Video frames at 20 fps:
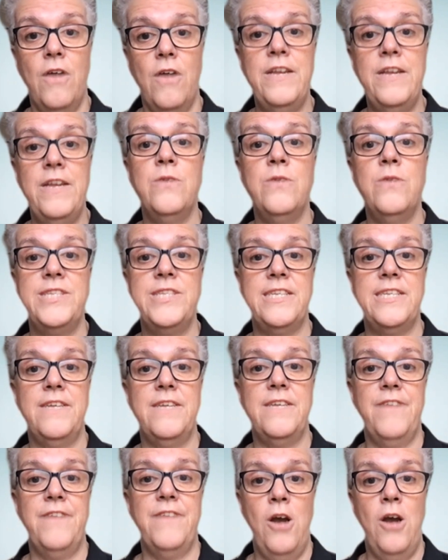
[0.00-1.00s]
of linguistic
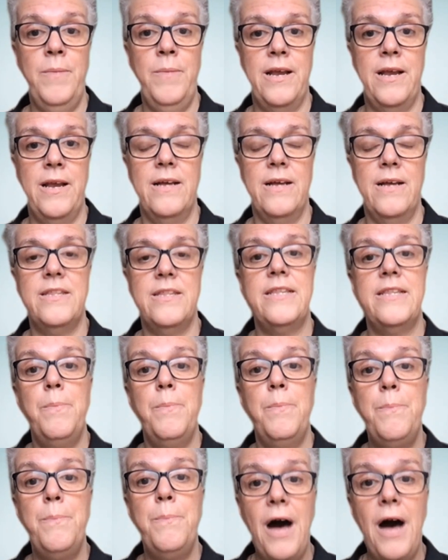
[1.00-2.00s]
phenomena that
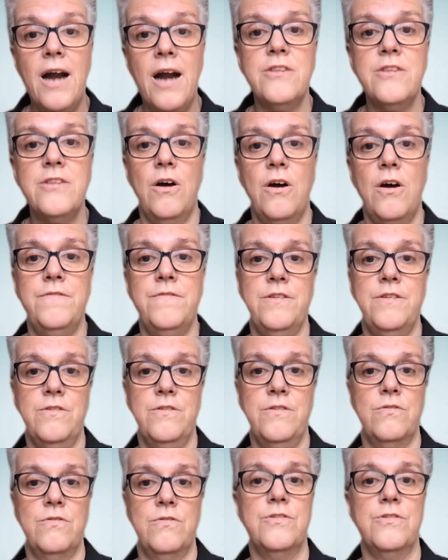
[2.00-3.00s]
are part of
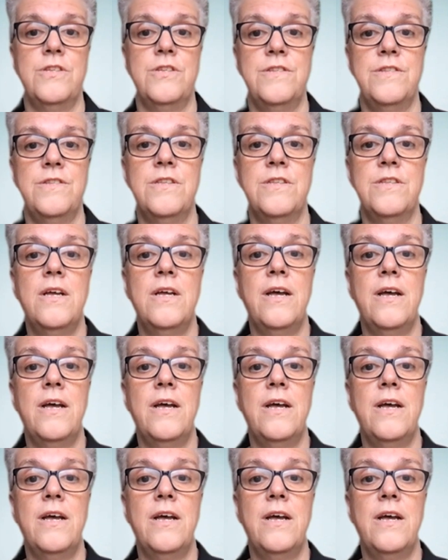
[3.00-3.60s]
discourses